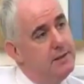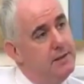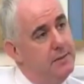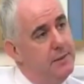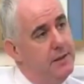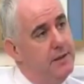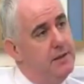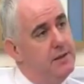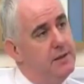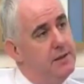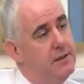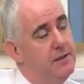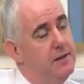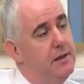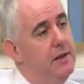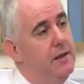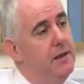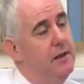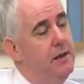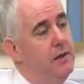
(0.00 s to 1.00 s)
to the patient,
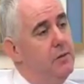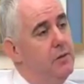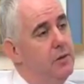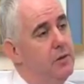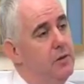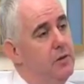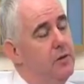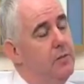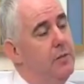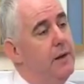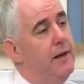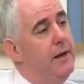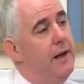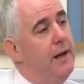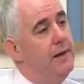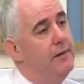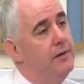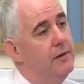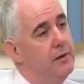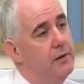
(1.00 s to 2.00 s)
it will go by
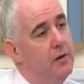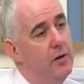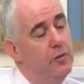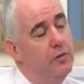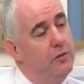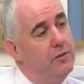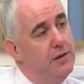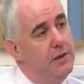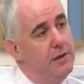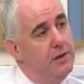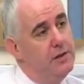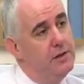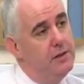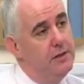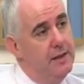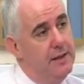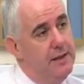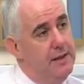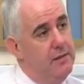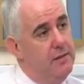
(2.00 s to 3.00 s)
either a confidential
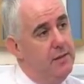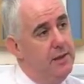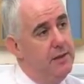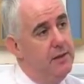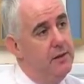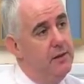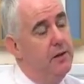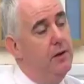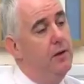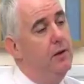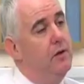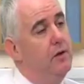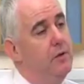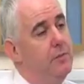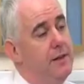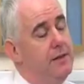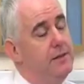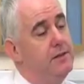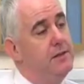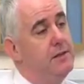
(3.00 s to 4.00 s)
email or,
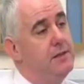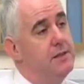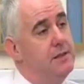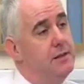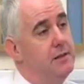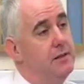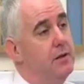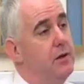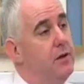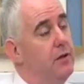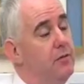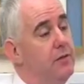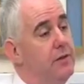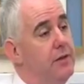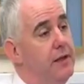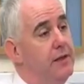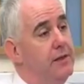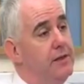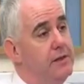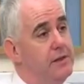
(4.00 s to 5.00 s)
better still, a
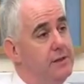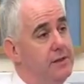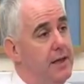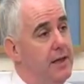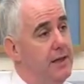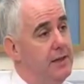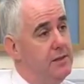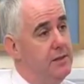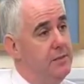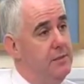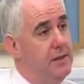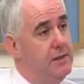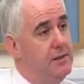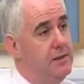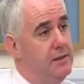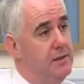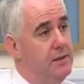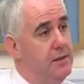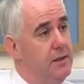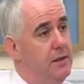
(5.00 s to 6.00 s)
confidential text
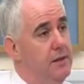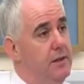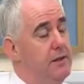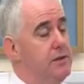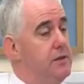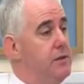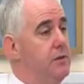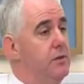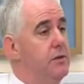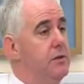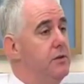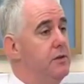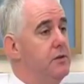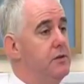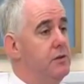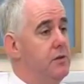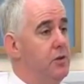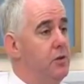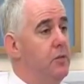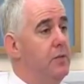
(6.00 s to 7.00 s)
message, so that
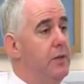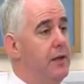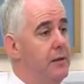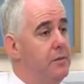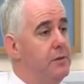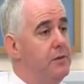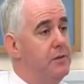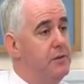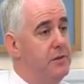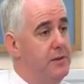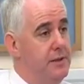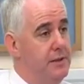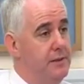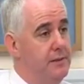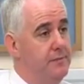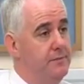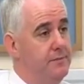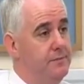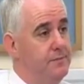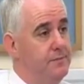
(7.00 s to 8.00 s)
there's no paper
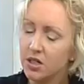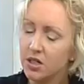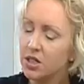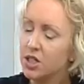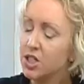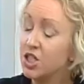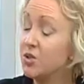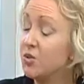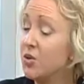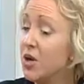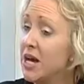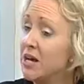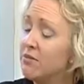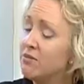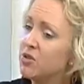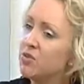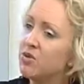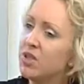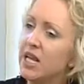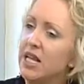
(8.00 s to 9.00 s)
trail. So what
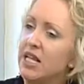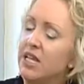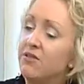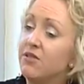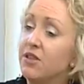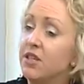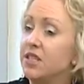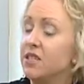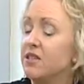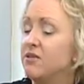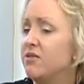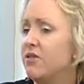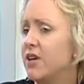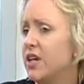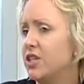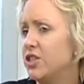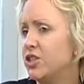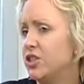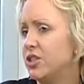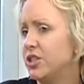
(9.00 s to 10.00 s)
happens with any of these
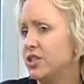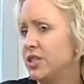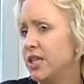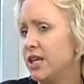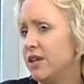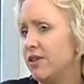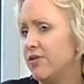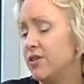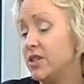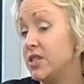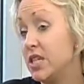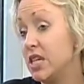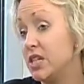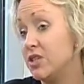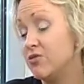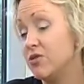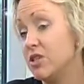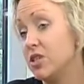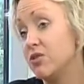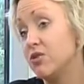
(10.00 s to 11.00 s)
infections if the
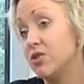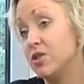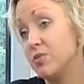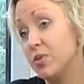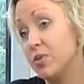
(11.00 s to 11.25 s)
test results are